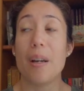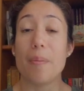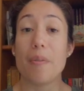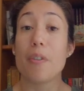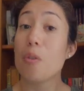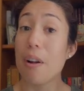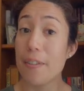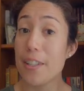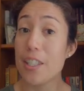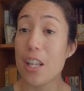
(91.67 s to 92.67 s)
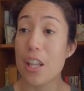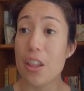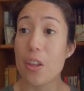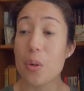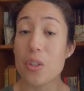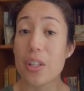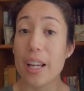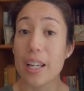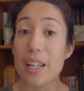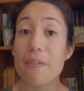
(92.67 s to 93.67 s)
For reference, those are
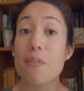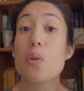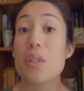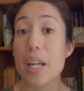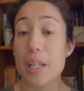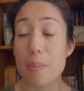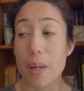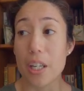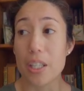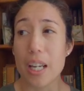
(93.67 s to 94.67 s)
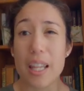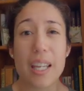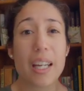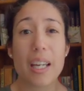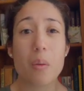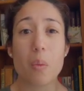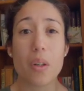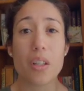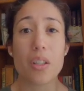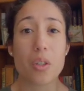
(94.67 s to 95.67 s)
like full-size pairs. I think I had
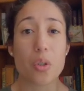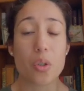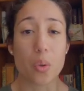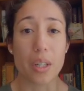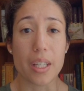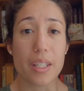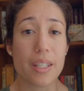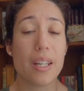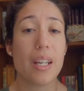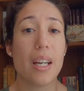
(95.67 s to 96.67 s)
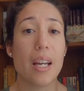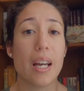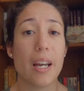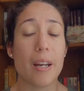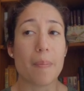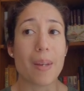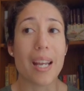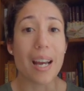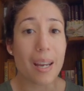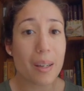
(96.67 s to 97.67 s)
1 or 2 shorties.
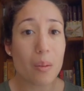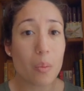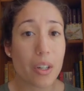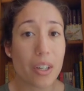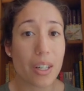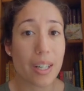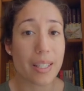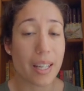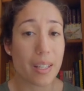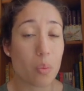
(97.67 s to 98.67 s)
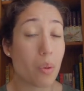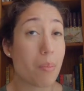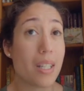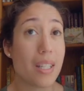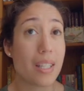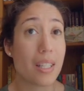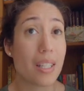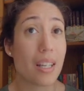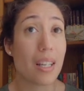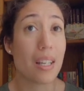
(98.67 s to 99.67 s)
And I wear a size women's
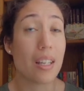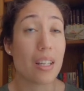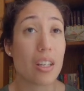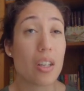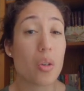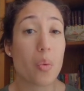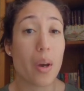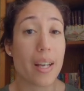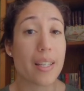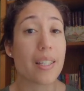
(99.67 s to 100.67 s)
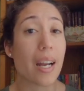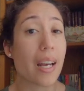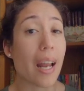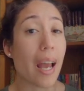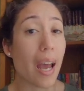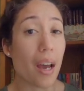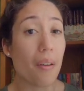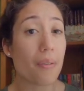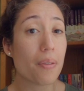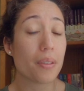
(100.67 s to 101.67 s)
US 9.5
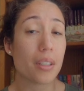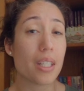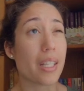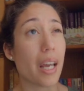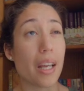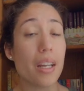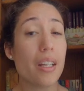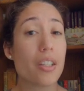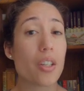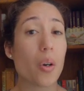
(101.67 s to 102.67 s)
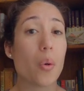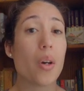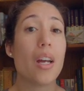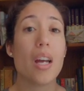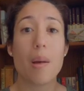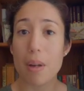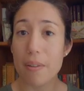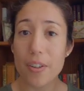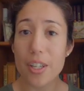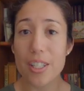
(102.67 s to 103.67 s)
to 10. So my
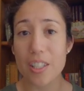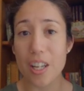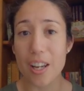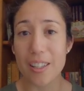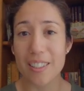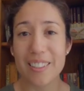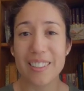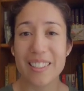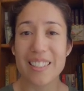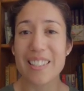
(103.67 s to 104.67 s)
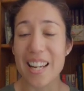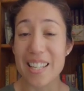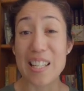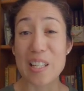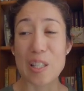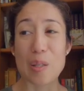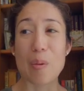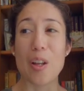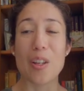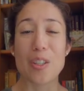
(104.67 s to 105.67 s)
foot is not dainty and
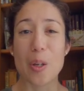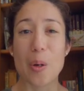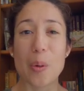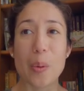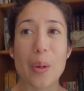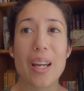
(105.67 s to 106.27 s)
small. So